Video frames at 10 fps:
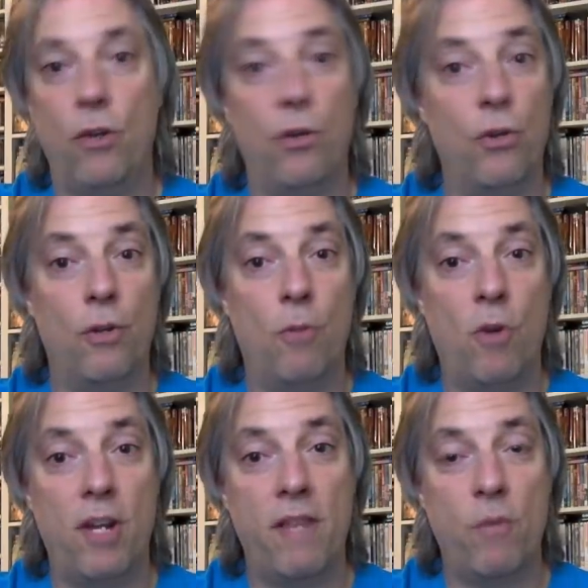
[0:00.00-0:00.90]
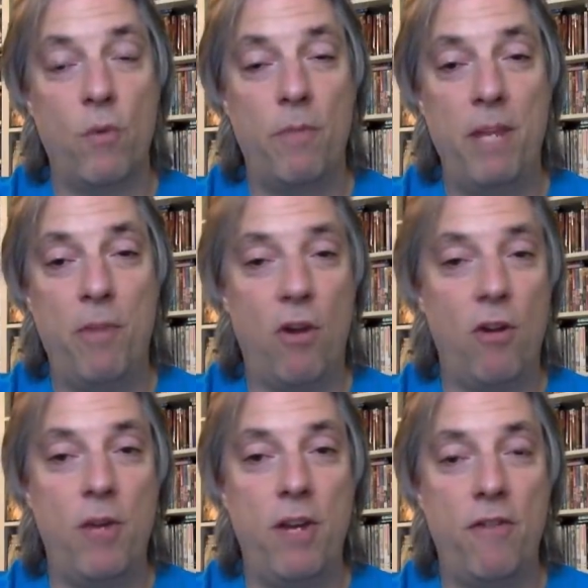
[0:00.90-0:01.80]
Good morning, everyone. Pete
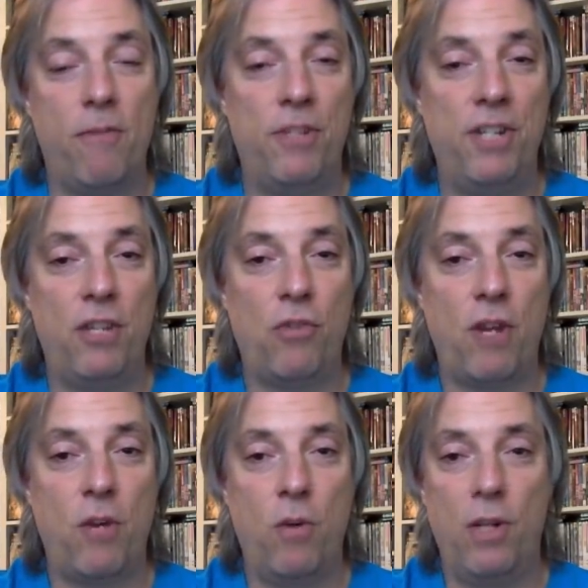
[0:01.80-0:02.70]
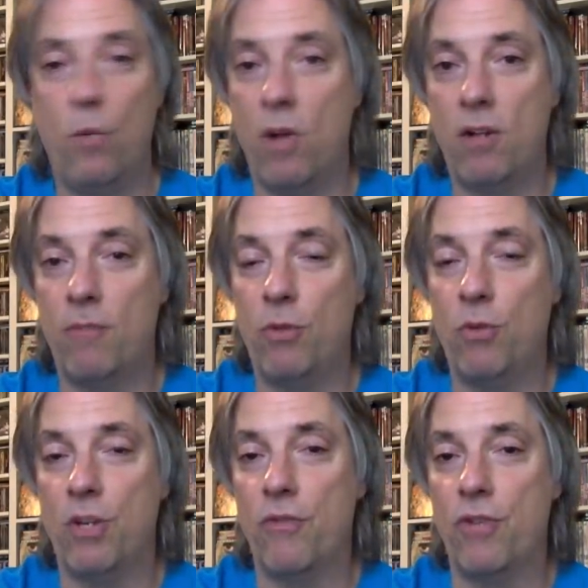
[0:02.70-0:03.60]
Pardo here from Sea of Tranquility. Welcome
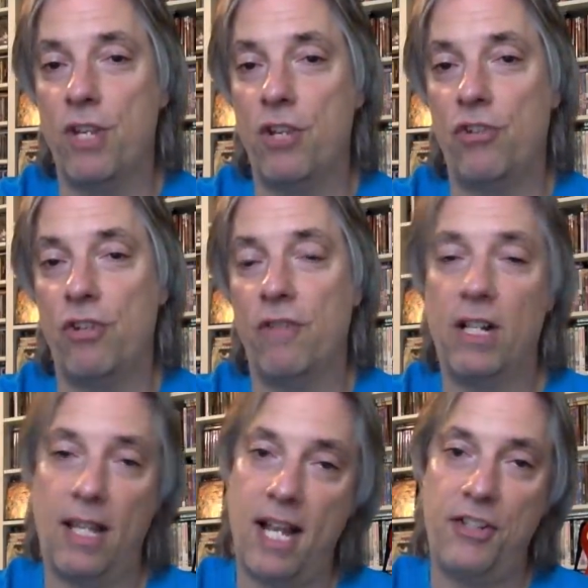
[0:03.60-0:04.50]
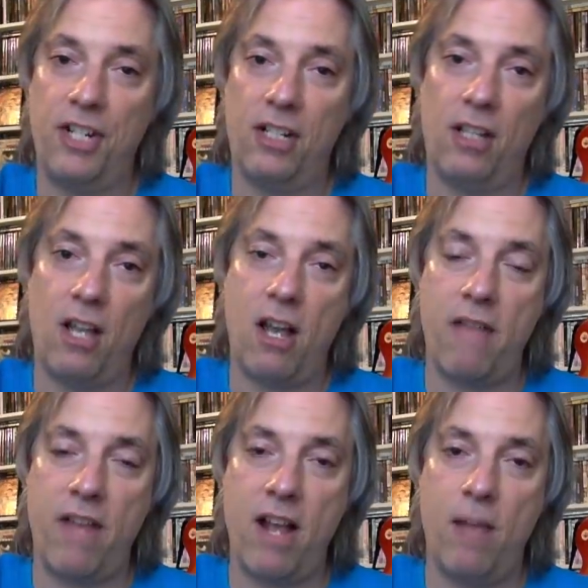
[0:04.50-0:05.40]
to another edition of Classic
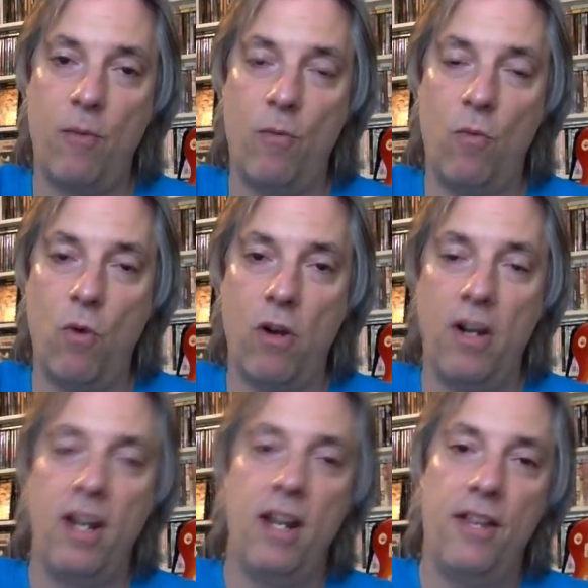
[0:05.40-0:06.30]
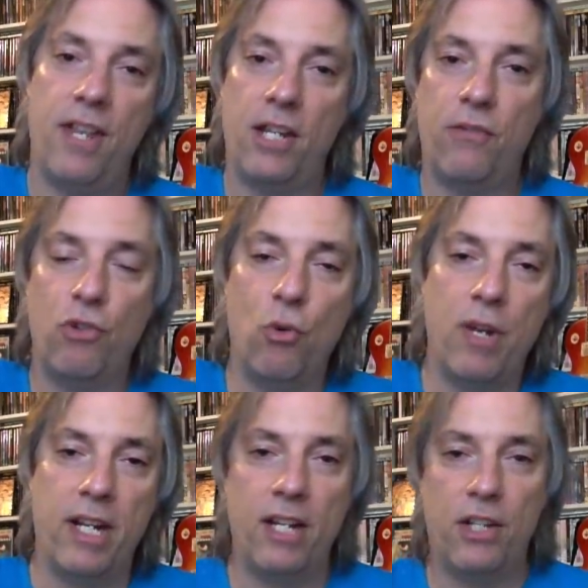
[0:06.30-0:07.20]
Live Album War. Thanks for
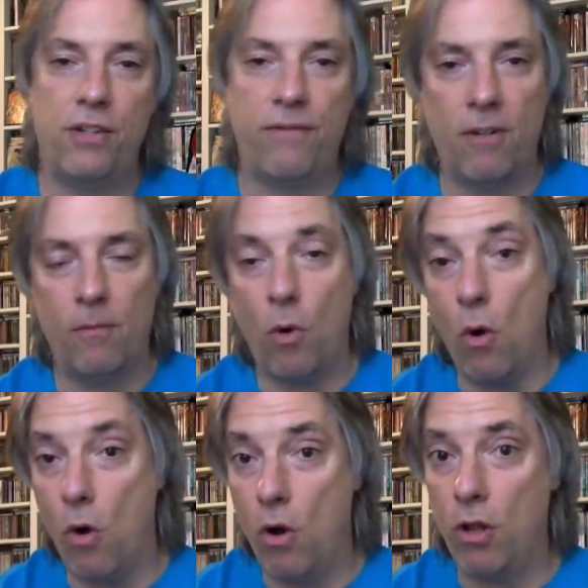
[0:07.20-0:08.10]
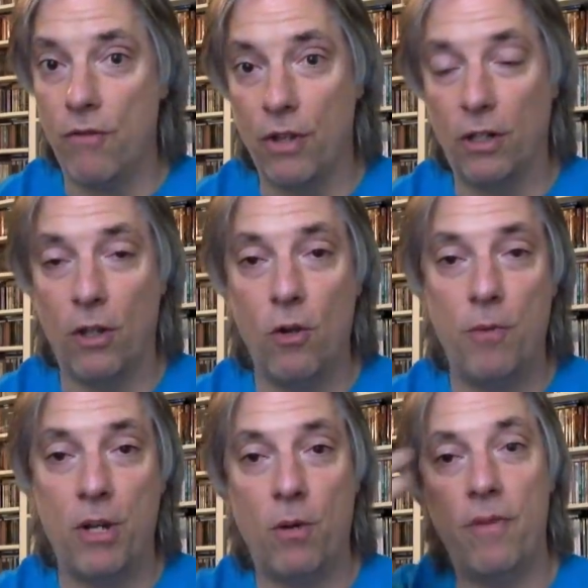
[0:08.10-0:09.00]
joining us from all over the
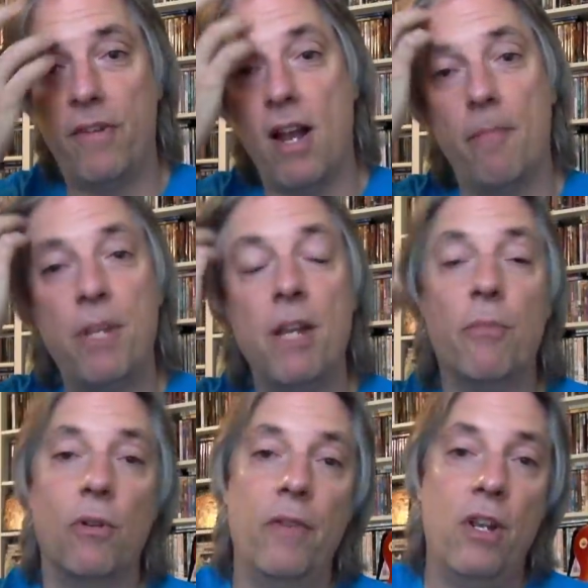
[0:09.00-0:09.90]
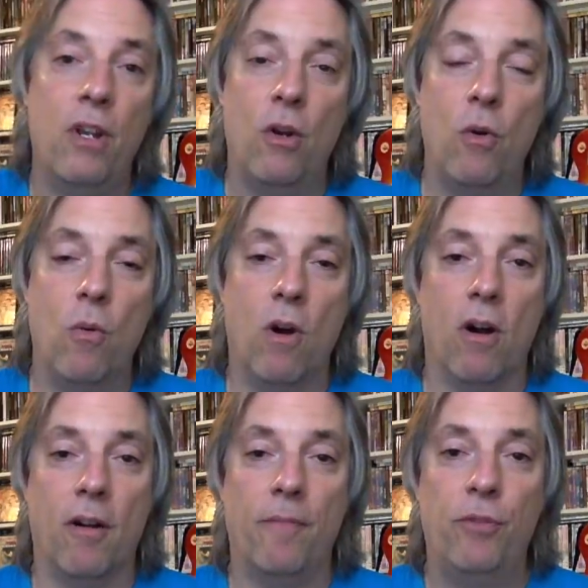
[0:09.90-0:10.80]
globe. You know, we've got people who
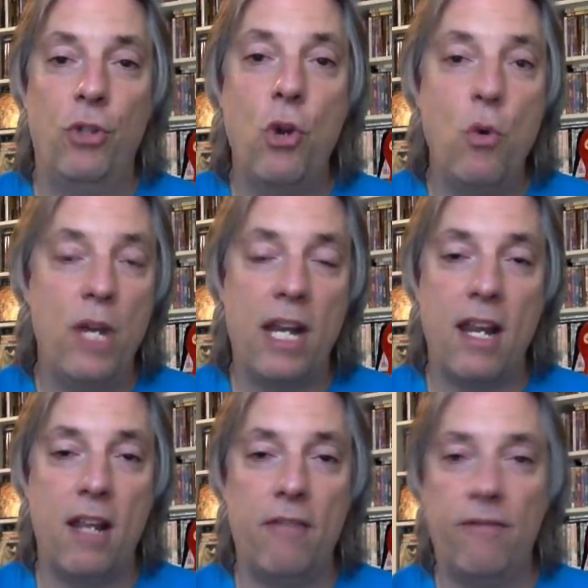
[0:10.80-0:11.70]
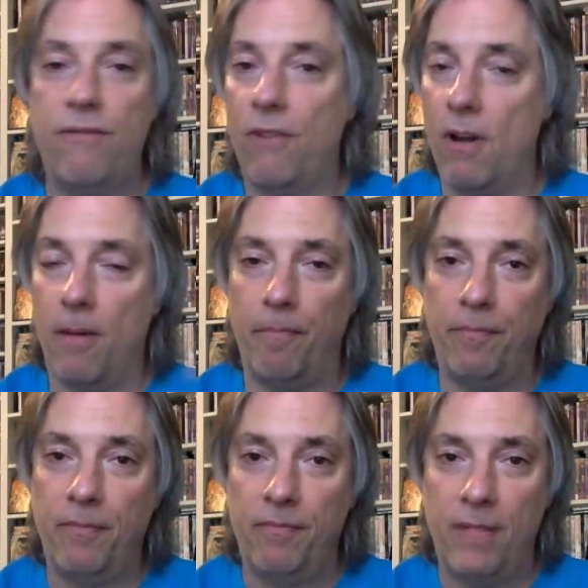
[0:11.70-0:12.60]
are tuning in from
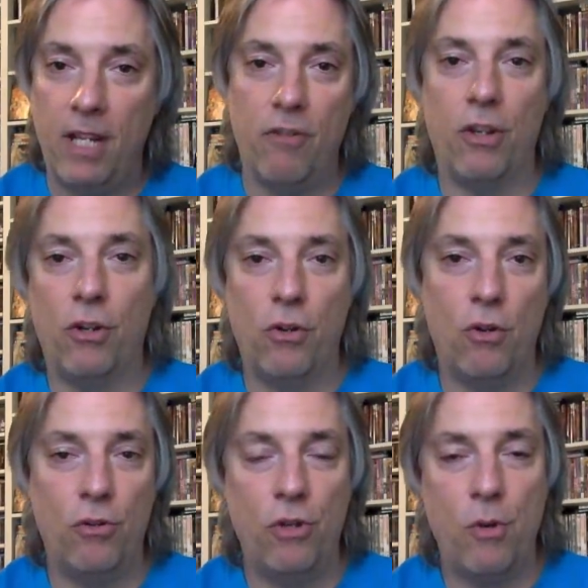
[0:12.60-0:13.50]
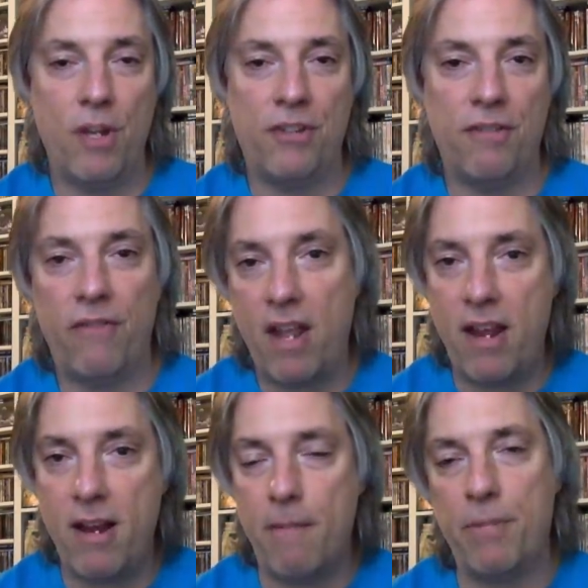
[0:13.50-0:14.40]
here in the good old US of
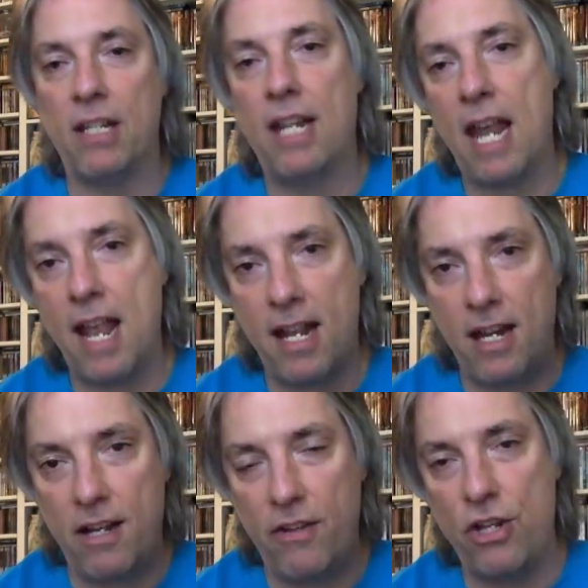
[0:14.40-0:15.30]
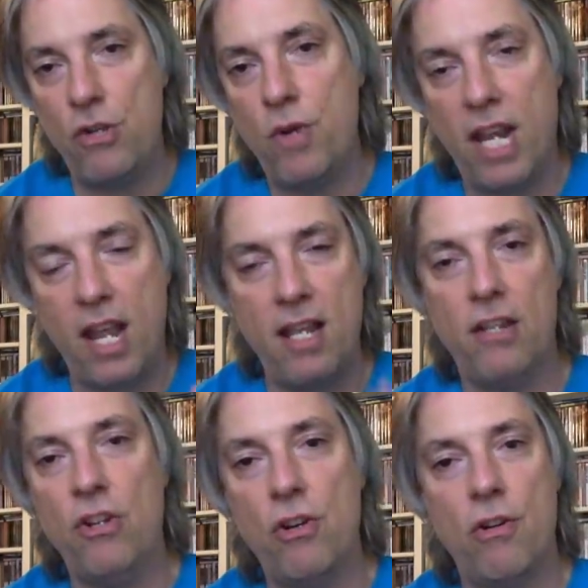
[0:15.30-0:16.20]
A, up in Canada, the UK,
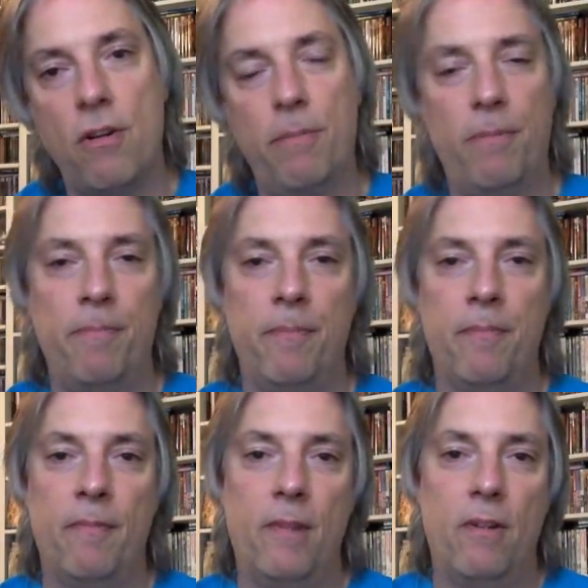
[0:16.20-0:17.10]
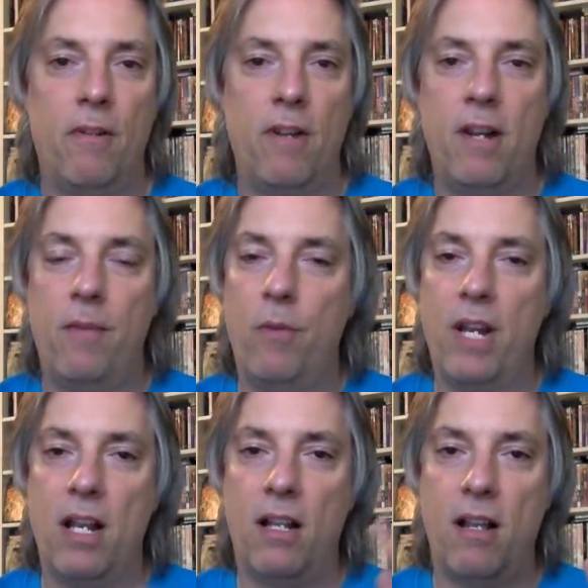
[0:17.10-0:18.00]
and Europe. All right, we know
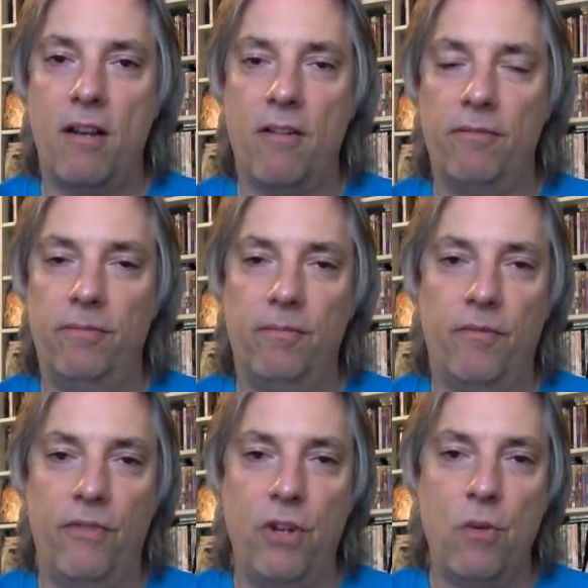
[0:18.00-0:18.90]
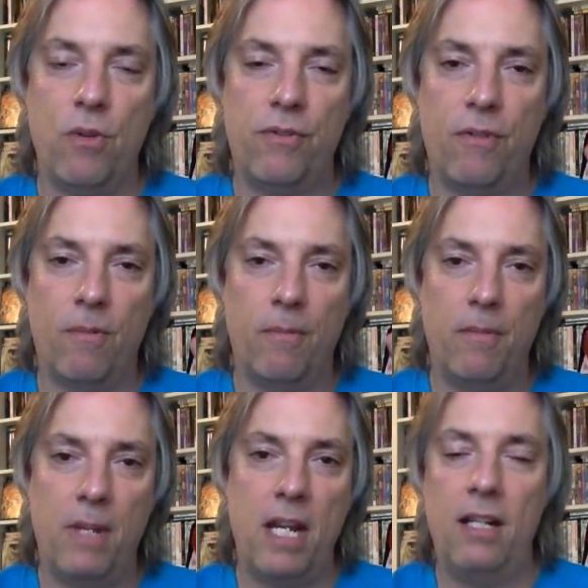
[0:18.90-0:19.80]
we got a lot of viewers
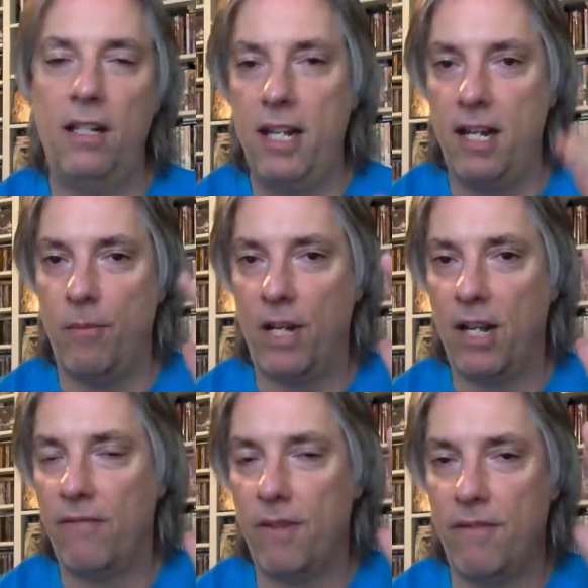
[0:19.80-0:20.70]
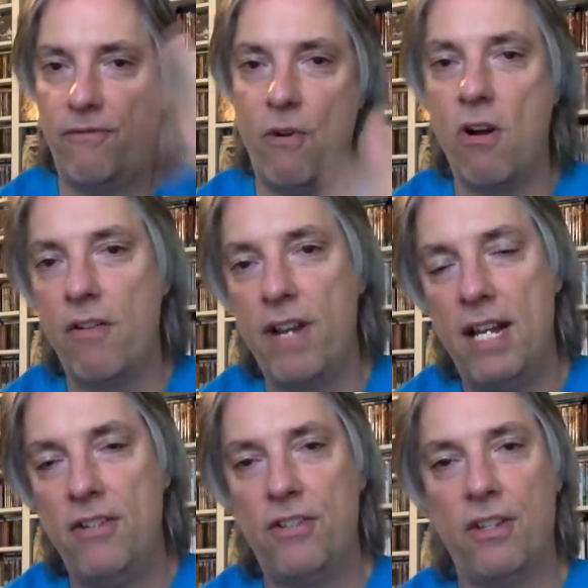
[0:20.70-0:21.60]
from Italy, and we got from the Far
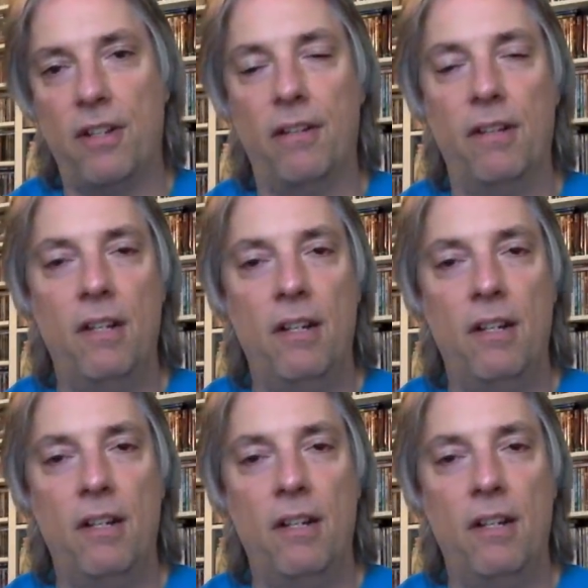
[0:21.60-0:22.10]
East, and